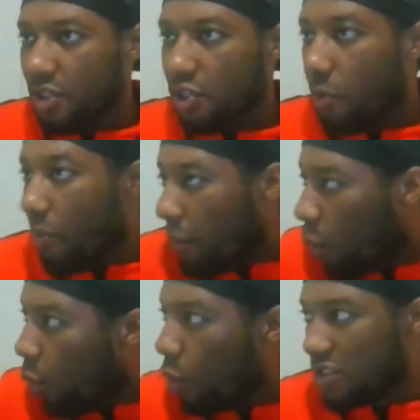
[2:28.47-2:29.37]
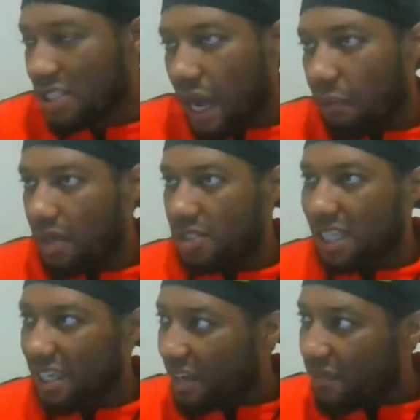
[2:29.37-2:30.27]
Your mum hoards that much
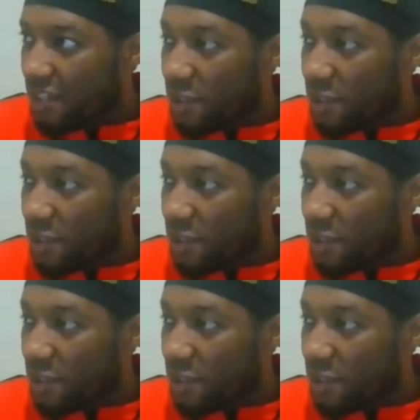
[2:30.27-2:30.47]
that there ain't even